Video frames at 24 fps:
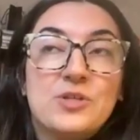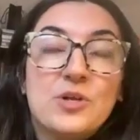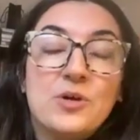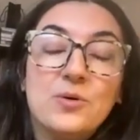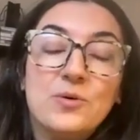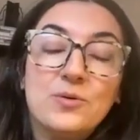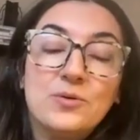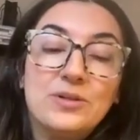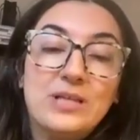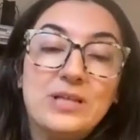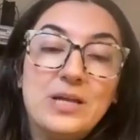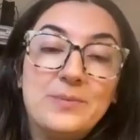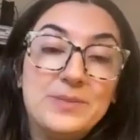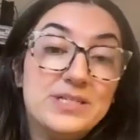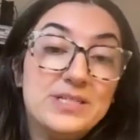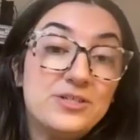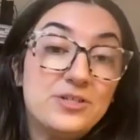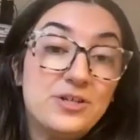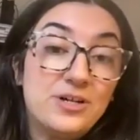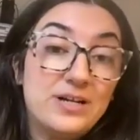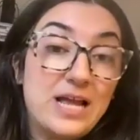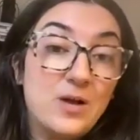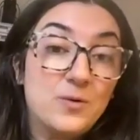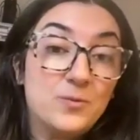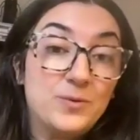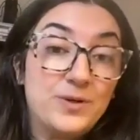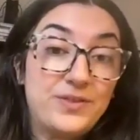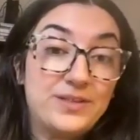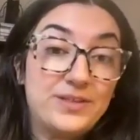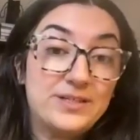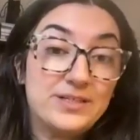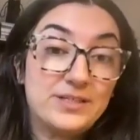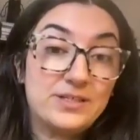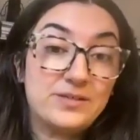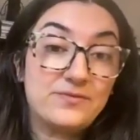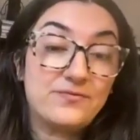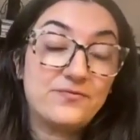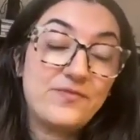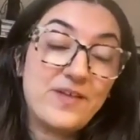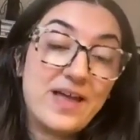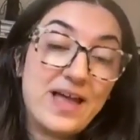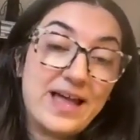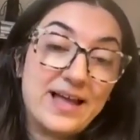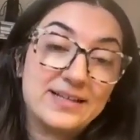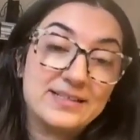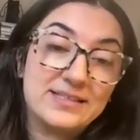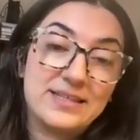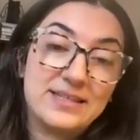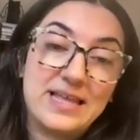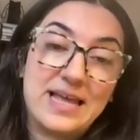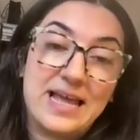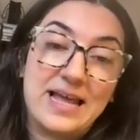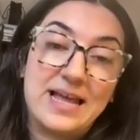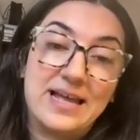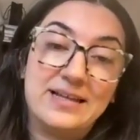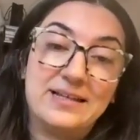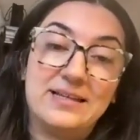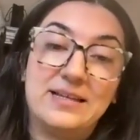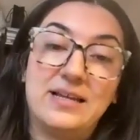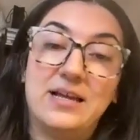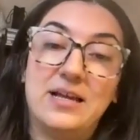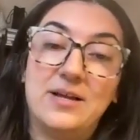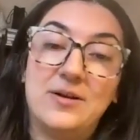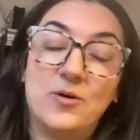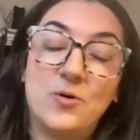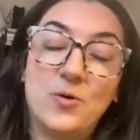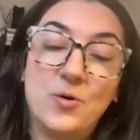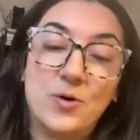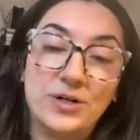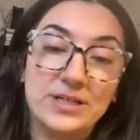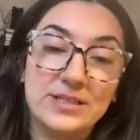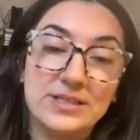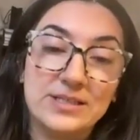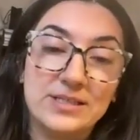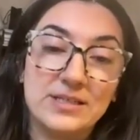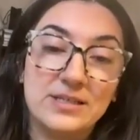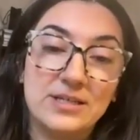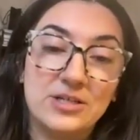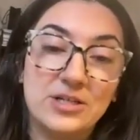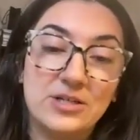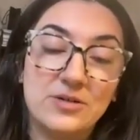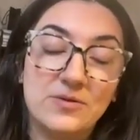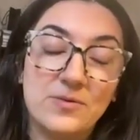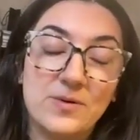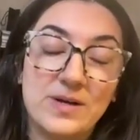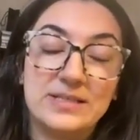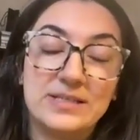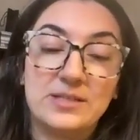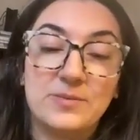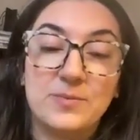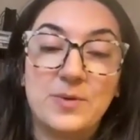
So let me start out with this fact that according to the U.S.